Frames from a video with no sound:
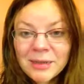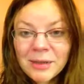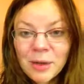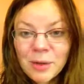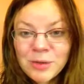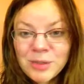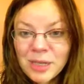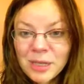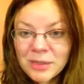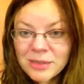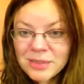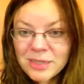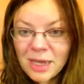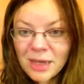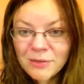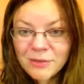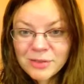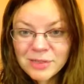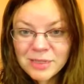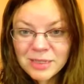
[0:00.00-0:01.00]
hotel
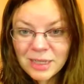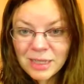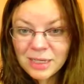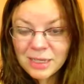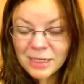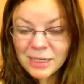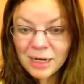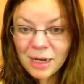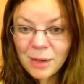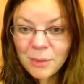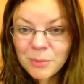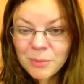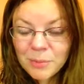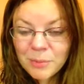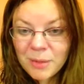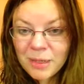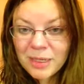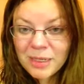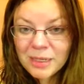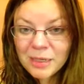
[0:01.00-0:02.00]
staff is cleaning it up and
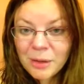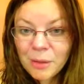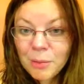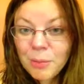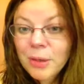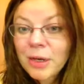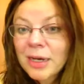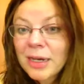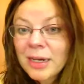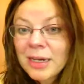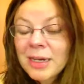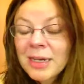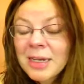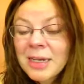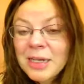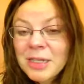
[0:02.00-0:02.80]
making it all pretty